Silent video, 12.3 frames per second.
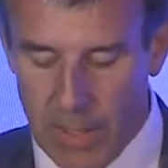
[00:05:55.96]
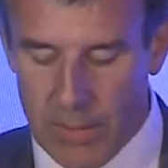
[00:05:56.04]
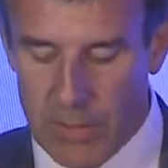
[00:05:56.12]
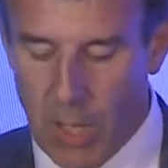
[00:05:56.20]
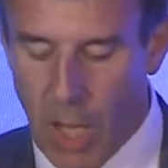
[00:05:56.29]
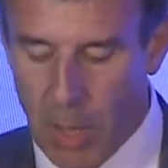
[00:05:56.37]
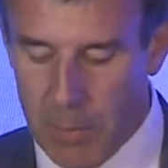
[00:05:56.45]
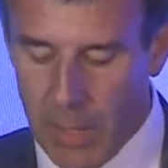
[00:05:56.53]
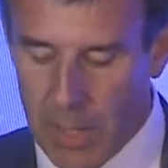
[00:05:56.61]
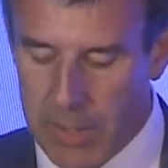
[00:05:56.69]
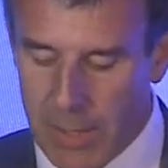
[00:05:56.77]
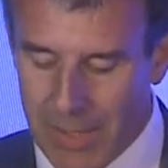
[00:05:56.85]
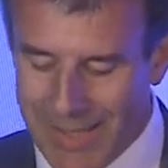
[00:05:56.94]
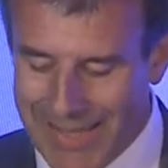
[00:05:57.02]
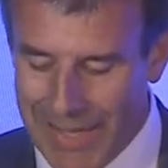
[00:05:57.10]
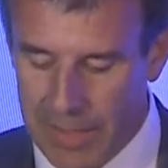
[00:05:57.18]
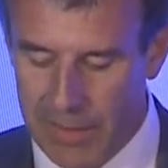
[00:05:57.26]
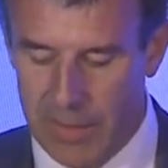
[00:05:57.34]
to harmonising
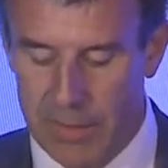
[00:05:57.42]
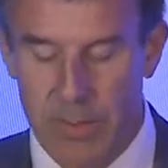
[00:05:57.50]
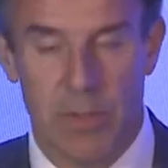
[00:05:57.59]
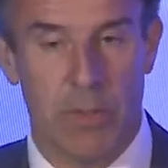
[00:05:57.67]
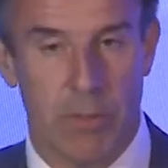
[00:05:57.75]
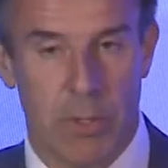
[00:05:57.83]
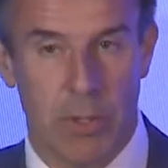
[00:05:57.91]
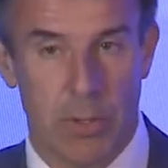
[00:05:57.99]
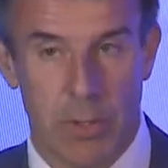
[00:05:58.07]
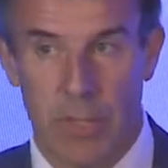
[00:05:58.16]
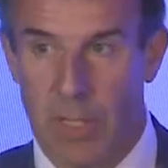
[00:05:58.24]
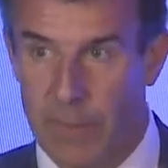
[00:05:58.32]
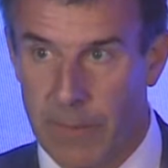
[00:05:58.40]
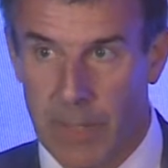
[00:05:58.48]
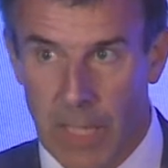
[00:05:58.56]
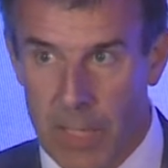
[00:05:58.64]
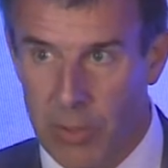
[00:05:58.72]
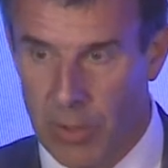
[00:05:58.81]
standards to reduce
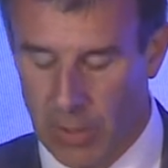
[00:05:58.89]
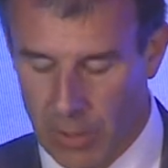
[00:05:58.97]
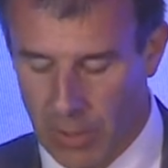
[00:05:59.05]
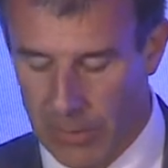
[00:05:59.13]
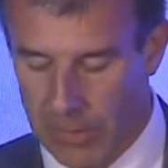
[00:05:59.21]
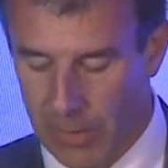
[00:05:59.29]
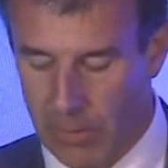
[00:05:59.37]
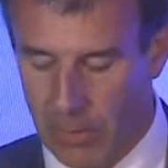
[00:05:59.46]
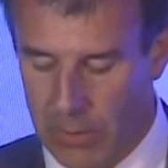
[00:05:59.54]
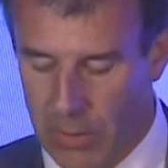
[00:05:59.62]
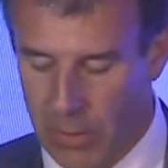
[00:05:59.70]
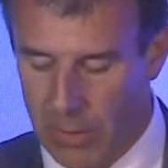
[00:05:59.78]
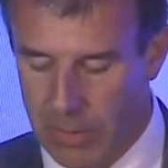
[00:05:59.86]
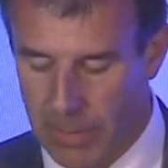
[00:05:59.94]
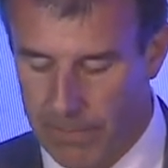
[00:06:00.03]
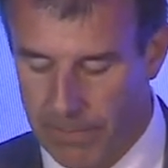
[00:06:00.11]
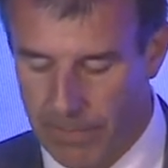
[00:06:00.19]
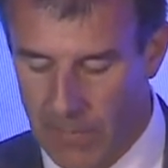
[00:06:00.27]
certification costs across Europe,
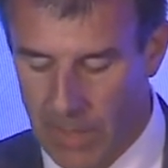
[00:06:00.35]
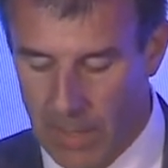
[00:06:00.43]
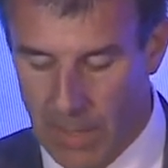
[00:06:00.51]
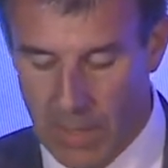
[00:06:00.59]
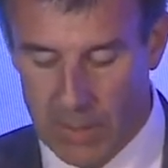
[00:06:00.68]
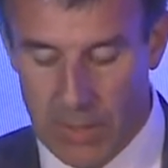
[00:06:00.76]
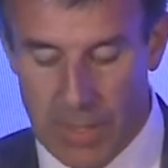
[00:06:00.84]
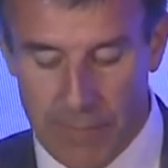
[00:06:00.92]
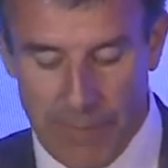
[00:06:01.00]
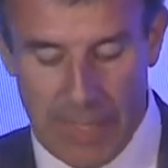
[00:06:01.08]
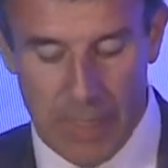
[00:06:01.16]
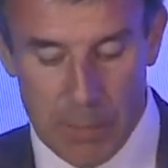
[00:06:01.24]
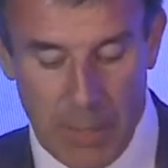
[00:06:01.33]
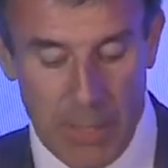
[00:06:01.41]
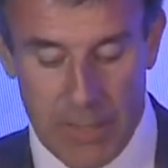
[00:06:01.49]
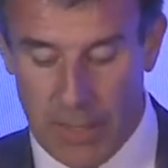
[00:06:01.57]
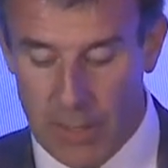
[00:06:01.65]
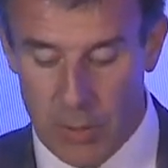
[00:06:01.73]
to the
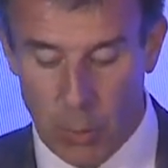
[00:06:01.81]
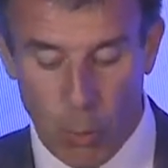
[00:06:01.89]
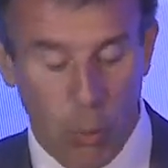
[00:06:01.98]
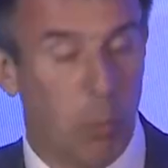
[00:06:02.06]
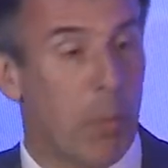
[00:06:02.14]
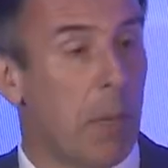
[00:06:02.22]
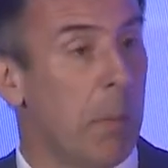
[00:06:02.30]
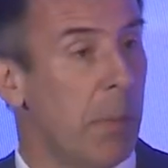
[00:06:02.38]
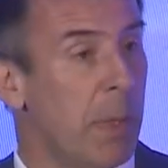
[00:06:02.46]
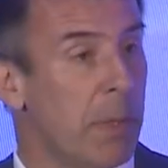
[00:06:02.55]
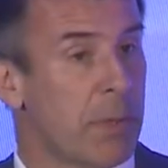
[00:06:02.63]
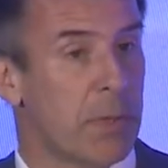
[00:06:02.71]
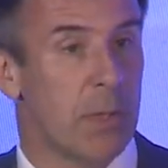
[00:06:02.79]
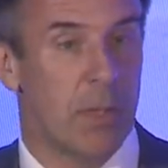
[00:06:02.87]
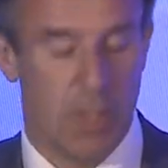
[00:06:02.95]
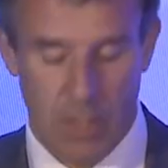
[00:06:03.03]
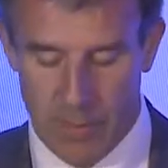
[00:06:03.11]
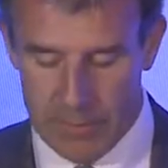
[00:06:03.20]
availability to all members
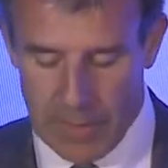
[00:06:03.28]
of